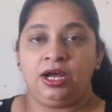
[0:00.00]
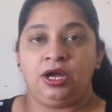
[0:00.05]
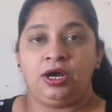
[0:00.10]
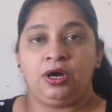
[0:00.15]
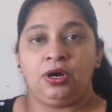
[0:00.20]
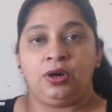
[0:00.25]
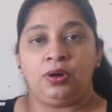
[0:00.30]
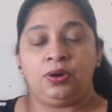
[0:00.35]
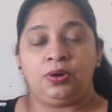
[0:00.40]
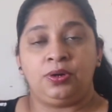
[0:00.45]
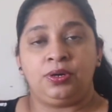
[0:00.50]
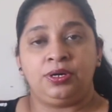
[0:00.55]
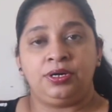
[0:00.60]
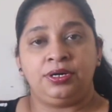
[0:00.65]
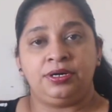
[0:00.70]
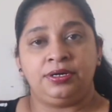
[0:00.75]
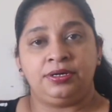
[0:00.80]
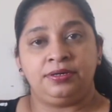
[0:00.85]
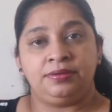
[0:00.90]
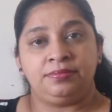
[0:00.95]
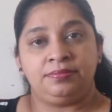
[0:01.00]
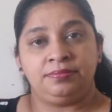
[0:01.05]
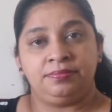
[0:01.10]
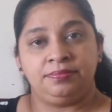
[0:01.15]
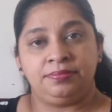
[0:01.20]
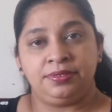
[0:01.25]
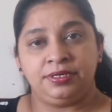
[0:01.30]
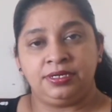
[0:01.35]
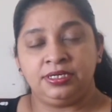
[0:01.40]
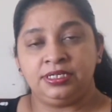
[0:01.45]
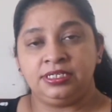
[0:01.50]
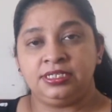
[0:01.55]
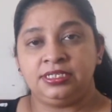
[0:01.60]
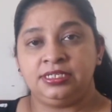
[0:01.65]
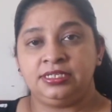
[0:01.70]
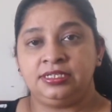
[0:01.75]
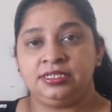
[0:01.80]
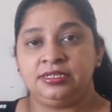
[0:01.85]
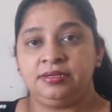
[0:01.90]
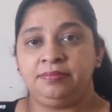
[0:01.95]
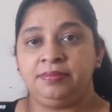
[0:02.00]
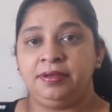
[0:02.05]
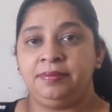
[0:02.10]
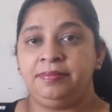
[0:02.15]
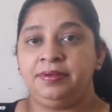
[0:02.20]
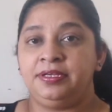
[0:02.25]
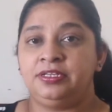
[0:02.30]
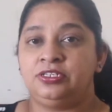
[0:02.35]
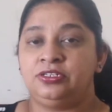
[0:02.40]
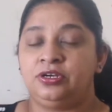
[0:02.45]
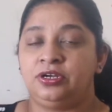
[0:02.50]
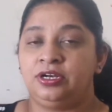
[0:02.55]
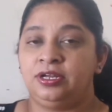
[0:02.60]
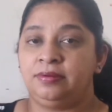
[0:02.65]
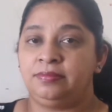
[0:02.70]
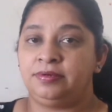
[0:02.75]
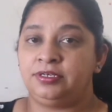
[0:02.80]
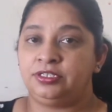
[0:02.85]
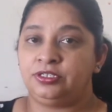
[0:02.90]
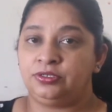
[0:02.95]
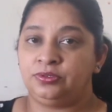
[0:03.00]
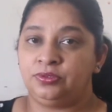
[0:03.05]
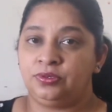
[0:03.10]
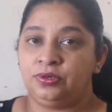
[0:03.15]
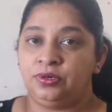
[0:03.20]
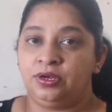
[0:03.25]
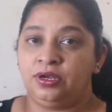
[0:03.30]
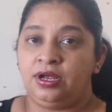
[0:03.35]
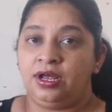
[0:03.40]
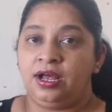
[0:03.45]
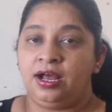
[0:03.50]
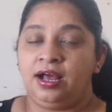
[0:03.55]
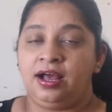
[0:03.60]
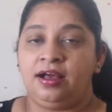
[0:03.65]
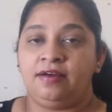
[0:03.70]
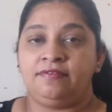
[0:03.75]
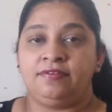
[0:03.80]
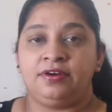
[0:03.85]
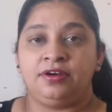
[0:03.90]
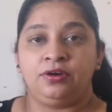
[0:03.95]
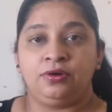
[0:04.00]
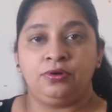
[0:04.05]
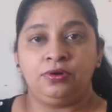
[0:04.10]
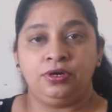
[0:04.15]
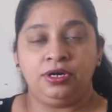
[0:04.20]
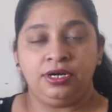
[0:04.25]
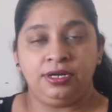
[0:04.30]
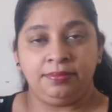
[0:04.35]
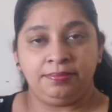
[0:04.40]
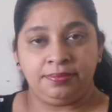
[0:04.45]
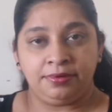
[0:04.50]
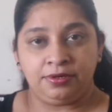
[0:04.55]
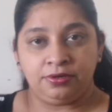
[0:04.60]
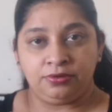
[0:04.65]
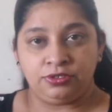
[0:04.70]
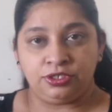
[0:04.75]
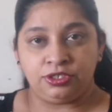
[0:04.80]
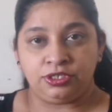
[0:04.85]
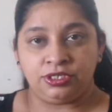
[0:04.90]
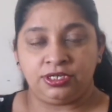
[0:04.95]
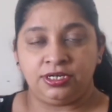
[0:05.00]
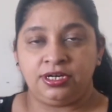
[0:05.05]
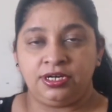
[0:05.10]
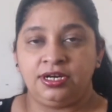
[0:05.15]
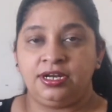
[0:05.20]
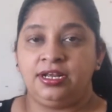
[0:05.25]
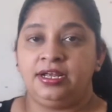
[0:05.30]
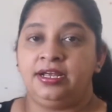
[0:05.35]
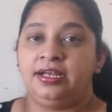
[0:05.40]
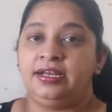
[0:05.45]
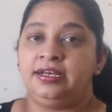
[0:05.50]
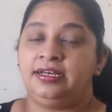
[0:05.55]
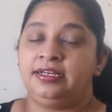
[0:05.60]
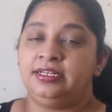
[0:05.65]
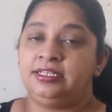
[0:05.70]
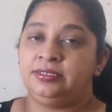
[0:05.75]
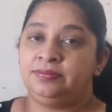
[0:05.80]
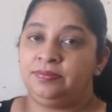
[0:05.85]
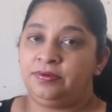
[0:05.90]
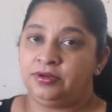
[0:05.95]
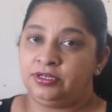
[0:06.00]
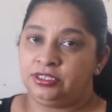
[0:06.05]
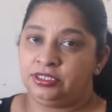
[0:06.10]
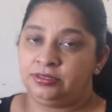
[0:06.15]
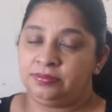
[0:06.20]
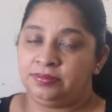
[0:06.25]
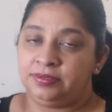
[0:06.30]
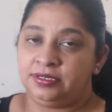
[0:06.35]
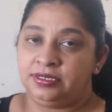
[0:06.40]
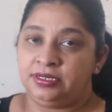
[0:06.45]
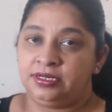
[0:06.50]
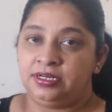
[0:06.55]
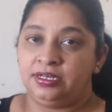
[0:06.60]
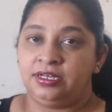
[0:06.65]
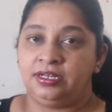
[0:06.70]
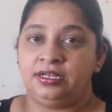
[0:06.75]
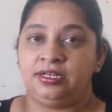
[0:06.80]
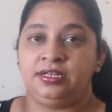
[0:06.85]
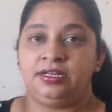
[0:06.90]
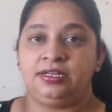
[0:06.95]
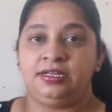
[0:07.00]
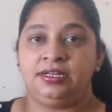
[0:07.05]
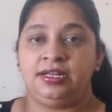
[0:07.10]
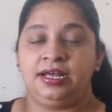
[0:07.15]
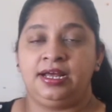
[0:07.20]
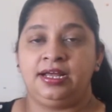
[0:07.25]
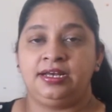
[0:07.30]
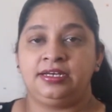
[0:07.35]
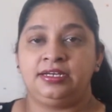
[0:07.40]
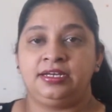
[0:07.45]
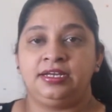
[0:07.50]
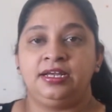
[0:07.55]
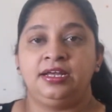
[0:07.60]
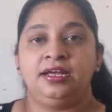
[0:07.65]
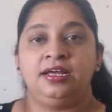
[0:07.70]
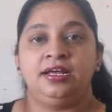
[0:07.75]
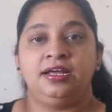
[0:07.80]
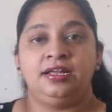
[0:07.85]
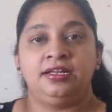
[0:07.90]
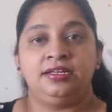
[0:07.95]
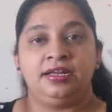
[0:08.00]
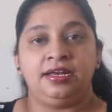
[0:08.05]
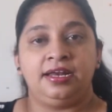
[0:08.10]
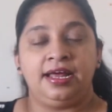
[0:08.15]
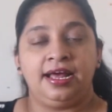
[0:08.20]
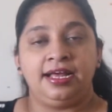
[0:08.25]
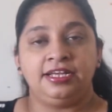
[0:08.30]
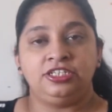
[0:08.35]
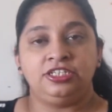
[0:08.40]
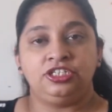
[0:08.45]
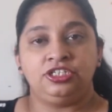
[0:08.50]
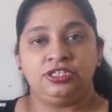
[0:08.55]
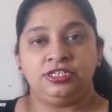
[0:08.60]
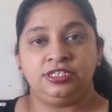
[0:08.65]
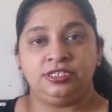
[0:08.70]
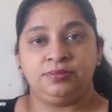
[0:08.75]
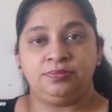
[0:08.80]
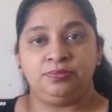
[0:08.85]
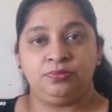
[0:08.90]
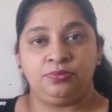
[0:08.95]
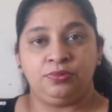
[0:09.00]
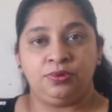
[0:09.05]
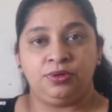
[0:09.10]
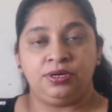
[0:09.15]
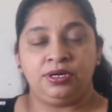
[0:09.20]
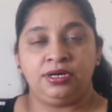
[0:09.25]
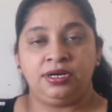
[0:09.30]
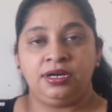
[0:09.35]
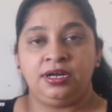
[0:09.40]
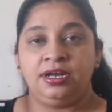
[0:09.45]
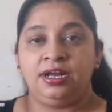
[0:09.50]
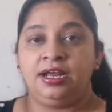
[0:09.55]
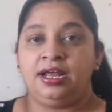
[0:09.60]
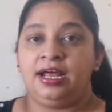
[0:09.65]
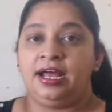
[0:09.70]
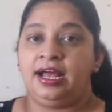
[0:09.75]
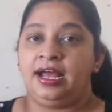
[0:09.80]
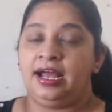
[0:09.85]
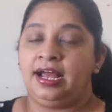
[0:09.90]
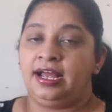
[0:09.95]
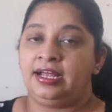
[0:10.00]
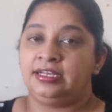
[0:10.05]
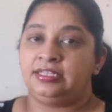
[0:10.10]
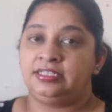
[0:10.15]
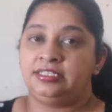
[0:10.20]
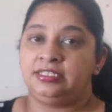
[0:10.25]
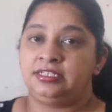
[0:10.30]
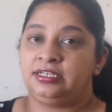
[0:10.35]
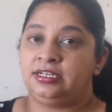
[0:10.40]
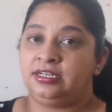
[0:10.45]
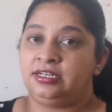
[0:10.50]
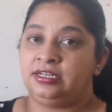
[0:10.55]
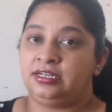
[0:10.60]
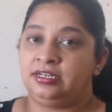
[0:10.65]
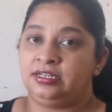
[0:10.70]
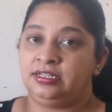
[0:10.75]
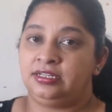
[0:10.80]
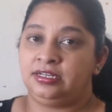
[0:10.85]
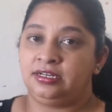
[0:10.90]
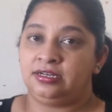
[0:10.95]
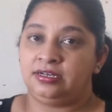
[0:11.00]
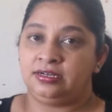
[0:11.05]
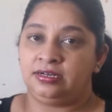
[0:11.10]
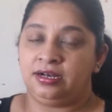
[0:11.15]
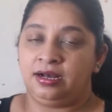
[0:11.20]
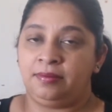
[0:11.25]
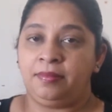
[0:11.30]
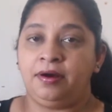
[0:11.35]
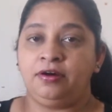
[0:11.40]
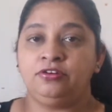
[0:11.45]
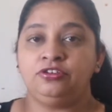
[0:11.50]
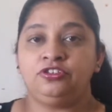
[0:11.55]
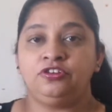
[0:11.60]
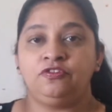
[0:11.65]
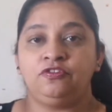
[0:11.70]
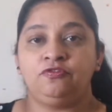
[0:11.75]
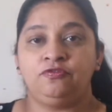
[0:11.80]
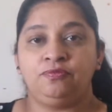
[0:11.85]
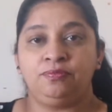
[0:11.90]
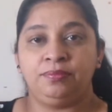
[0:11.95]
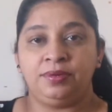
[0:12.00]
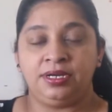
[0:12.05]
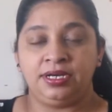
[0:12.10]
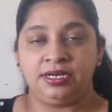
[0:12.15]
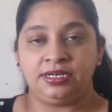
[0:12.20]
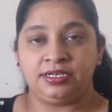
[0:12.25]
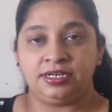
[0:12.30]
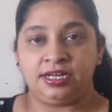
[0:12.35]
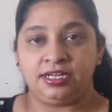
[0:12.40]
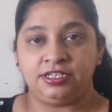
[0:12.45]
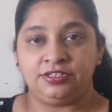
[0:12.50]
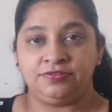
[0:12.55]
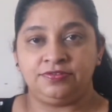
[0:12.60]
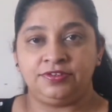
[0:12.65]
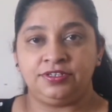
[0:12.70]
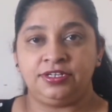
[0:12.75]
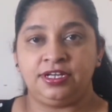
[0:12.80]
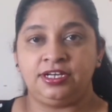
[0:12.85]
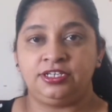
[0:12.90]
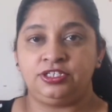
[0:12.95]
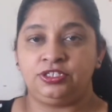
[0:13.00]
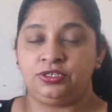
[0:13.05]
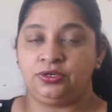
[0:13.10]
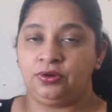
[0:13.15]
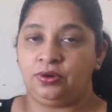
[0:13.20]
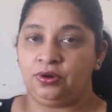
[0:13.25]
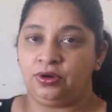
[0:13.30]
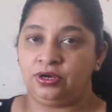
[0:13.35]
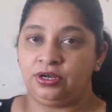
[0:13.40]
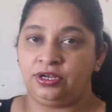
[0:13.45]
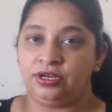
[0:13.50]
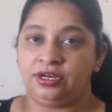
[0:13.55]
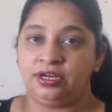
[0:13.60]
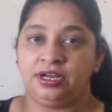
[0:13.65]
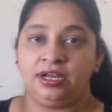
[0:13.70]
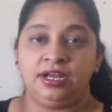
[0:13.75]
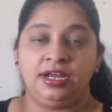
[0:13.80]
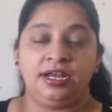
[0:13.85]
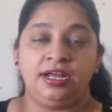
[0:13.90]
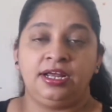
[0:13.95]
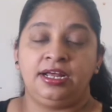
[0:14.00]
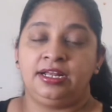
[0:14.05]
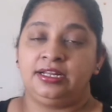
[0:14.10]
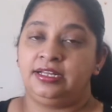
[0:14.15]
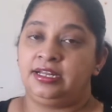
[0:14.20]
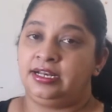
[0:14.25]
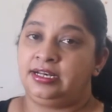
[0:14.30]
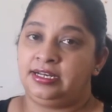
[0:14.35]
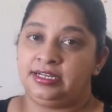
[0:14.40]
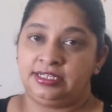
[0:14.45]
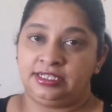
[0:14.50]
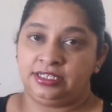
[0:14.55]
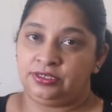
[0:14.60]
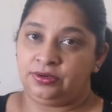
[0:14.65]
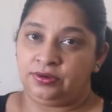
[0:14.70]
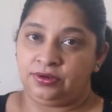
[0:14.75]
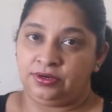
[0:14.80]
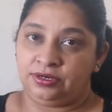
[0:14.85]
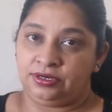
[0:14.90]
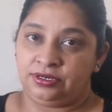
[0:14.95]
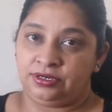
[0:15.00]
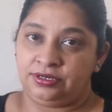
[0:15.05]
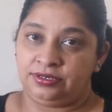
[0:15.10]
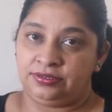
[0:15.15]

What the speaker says: or because the baby is not able to have a good lip closure, it is possible that the latch is poor and the amount of milk transfer that should occur, that doesn't occur.